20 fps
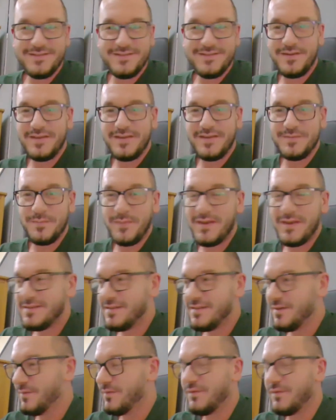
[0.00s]
is
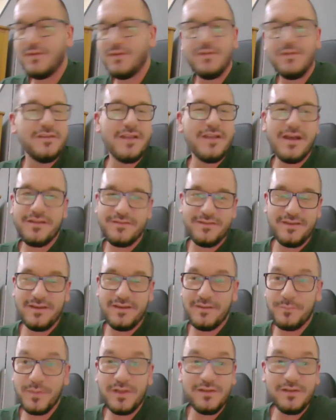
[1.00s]
messing with you? Nothing.
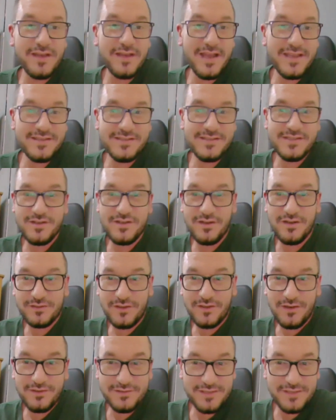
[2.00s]
Bill Gates has not
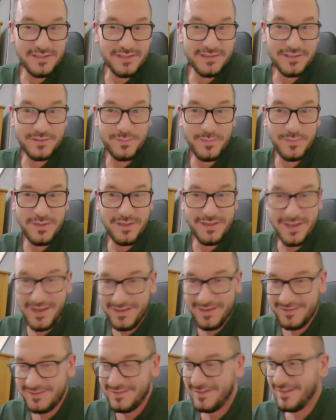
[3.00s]
contacted me
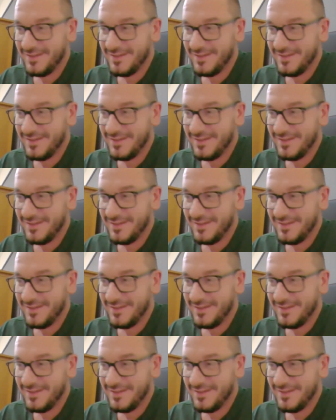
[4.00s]
yet.